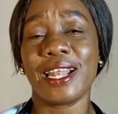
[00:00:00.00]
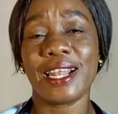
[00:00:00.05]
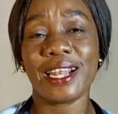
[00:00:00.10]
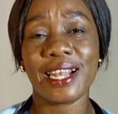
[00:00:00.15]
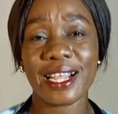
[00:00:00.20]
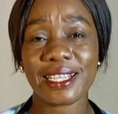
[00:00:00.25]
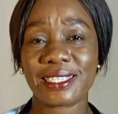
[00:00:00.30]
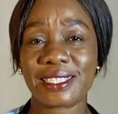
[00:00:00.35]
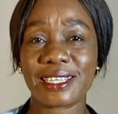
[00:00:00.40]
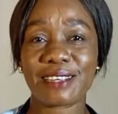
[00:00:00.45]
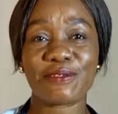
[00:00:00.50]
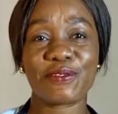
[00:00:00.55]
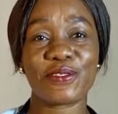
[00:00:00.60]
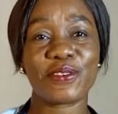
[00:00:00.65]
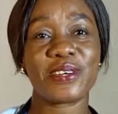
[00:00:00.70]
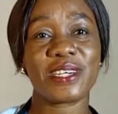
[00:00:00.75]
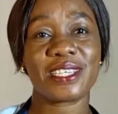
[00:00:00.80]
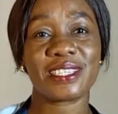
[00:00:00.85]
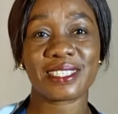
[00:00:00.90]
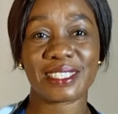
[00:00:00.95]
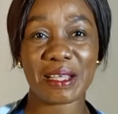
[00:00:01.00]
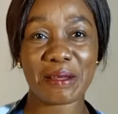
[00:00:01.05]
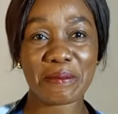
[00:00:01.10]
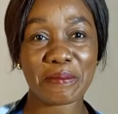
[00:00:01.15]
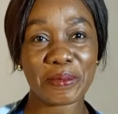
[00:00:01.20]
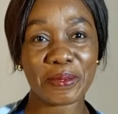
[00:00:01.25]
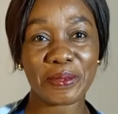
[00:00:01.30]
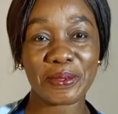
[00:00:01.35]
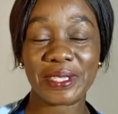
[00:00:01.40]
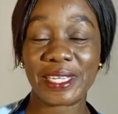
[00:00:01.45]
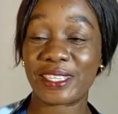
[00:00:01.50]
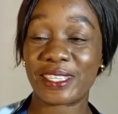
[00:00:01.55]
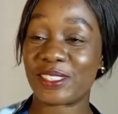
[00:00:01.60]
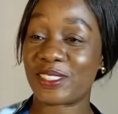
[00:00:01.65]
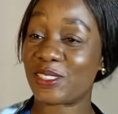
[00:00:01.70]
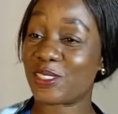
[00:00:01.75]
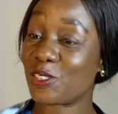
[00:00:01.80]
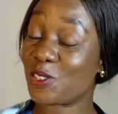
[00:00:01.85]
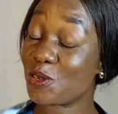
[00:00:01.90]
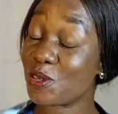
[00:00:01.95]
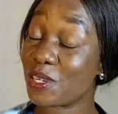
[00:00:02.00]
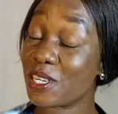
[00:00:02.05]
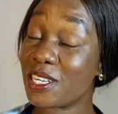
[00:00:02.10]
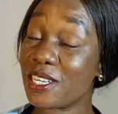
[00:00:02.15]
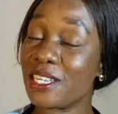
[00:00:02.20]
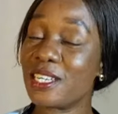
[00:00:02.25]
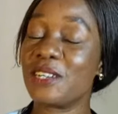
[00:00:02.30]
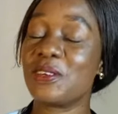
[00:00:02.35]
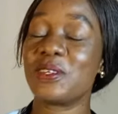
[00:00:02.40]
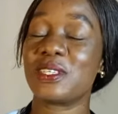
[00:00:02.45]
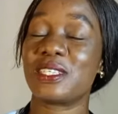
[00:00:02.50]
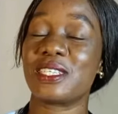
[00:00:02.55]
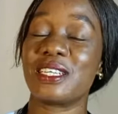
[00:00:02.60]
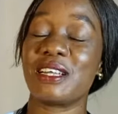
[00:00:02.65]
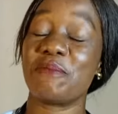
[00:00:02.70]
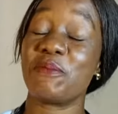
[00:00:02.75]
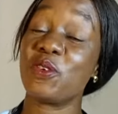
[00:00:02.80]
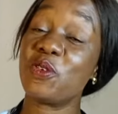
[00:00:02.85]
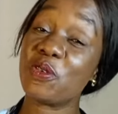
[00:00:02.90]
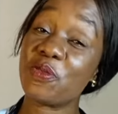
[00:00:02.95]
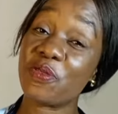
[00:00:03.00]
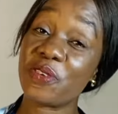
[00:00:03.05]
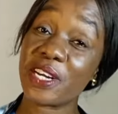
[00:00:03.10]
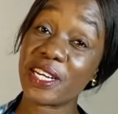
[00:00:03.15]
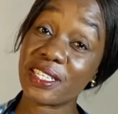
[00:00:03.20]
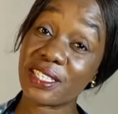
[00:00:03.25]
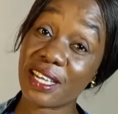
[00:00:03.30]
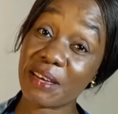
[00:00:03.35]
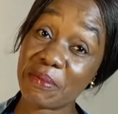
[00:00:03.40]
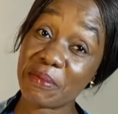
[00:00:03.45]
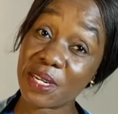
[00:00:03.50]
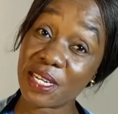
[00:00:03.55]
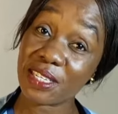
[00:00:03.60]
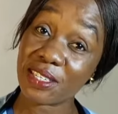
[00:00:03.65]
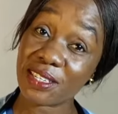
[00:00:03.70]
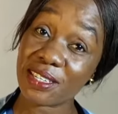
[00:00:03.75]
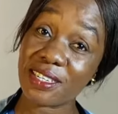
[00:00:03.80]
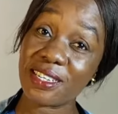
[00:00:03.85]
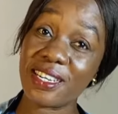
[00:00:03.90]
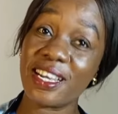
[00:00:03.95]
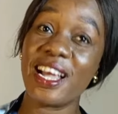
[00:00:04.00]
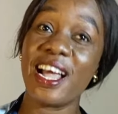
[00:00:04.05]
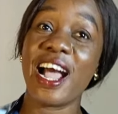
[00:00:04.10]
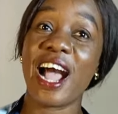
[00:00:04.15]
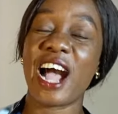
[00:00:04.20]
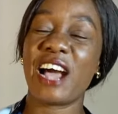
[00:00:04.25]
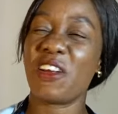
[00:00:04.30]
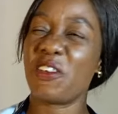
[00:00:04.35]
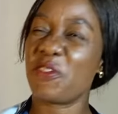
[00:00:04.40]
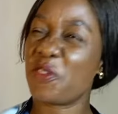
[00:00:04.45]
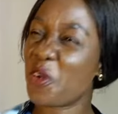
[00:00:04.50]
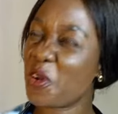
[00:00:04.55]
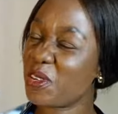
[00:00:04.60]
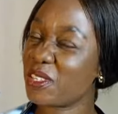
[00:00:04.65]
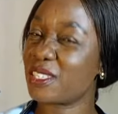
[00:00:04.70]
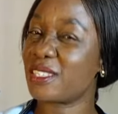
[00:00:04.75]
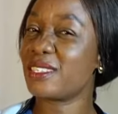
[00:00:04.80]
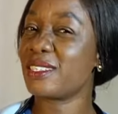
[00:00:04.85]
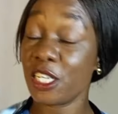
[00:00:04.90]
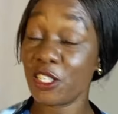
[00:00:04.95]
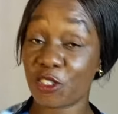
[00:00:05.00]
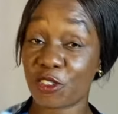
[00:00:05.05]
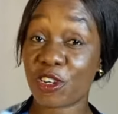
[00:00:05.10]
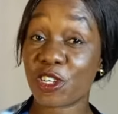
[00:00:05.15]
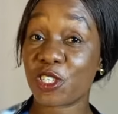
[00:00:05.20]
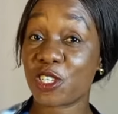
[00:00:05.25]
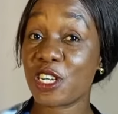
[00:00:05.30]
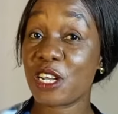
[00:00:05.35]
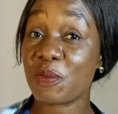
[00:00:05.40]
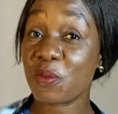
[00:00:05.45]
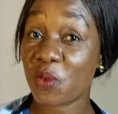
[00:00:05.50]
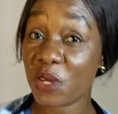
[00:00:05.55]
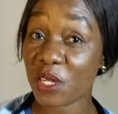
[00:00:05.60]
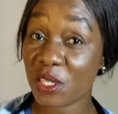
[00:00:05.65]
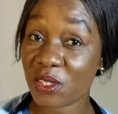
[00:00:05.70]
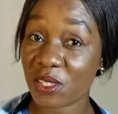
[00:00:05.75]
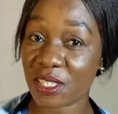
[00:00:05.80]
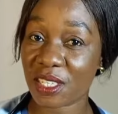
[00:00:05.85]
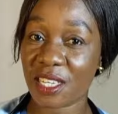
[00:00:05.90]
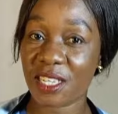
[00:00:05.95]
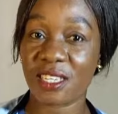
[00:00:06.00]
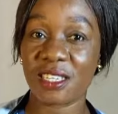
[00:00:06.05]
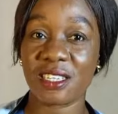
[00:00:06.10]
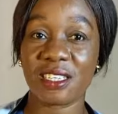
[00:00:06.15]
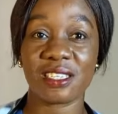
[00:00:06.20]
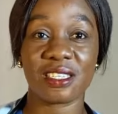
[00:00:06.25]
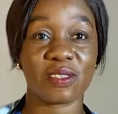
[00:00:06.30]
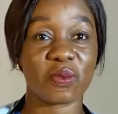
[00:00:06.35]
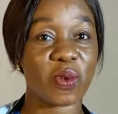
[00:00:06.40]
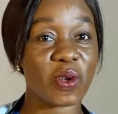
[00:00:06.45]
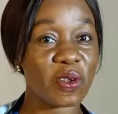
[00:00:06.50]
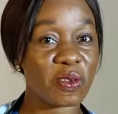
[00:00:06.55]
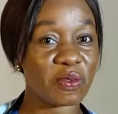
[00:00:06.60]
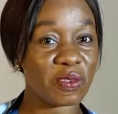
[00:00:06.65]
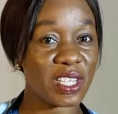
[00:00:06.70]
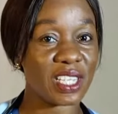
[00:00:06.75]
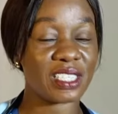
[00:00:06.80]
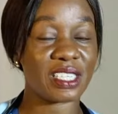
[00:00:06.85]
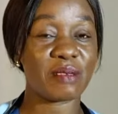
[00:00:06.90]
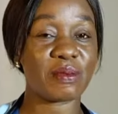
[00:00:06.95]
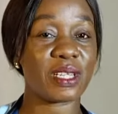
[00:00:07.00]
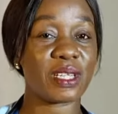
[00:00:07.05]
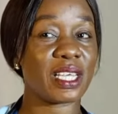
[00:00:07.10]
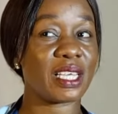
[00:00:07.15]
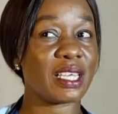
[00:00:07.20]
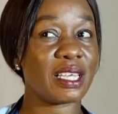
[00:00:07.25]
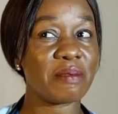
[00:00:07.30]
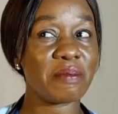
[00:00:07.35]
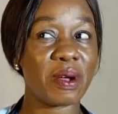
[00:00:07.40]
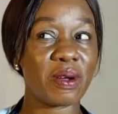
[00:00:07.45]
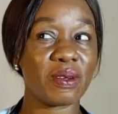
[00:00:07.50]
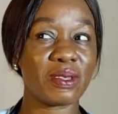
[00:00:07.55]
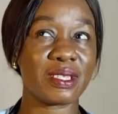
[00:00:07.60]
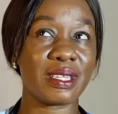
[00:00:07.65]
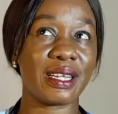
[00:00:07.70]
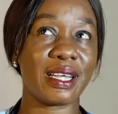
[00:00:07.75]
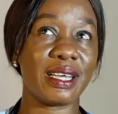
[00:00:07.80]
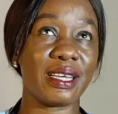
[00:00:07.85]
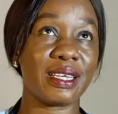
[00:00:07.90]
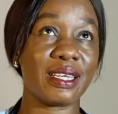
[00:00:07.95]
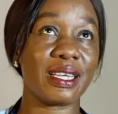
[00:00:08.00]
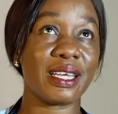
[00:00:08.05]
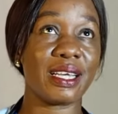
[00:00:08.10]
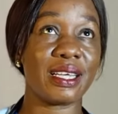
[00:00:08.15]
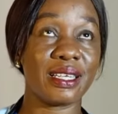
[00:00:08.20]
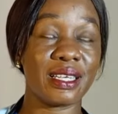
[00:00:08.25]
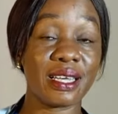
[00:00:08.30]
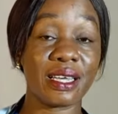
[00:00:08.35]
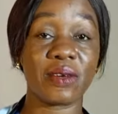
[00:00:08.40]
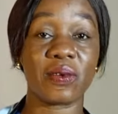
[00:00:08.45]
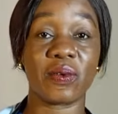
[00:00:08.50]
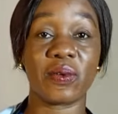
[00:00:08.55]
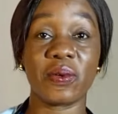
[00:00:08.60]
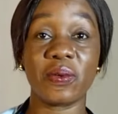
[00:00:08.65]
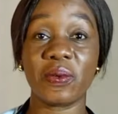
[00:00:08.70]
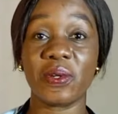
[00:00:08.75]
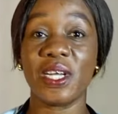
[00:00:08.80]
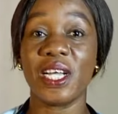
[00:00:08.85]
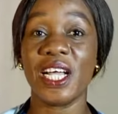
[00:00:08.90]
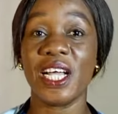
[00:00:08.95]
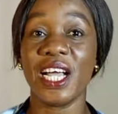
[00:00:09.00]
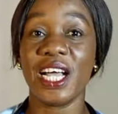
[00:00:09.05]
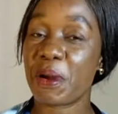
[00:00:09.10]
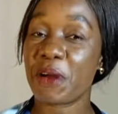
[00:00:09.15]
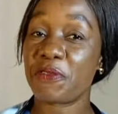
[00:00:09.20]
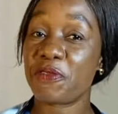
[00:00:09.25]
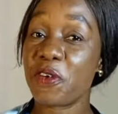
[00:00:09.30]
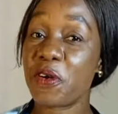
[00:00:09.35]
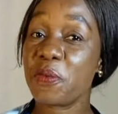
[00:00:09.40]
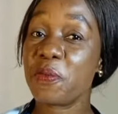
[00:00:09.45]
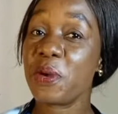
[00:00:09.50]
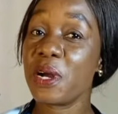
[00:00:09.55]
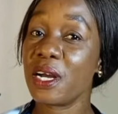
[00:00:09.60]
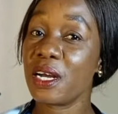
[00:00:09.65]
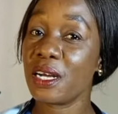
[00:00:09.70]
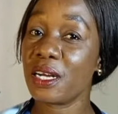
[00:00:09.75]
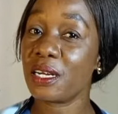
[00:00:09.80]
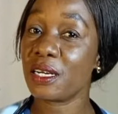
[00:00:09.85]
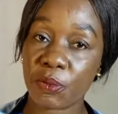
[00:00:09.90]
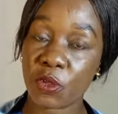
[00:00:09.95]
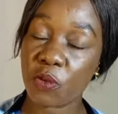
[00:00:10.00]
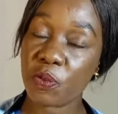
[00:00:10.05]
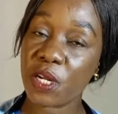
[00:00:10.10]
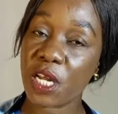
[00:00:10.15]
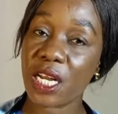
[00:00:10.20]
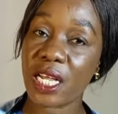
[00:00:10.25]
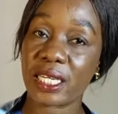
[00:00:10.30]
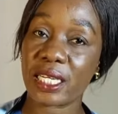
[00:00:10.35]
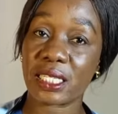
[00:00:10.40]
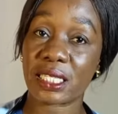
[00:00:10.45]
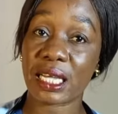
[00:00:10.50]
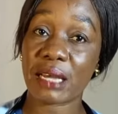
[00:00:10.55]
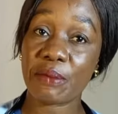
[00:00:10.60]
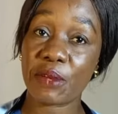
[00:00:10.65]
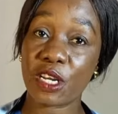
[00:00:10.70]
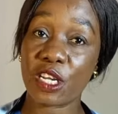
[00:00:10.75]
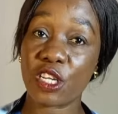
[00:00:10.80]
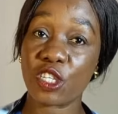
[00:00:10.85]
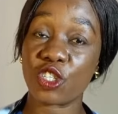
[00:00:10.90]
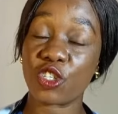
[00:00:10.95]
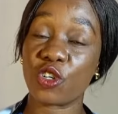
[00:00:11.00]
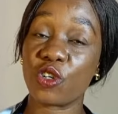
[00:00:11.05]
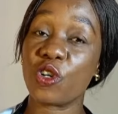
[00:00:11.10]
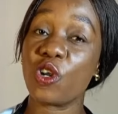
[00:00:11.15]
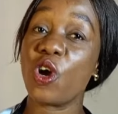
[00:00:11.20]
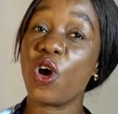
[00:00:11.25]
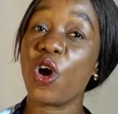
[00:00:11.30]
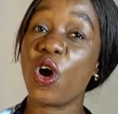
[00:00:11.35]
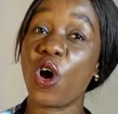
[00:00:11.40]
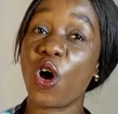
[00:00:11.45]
Let's take for example that during nursing and midwifery examination, and of course instruction I'm going to say is one of the exams that came out like a year ago. Perform abdominal examination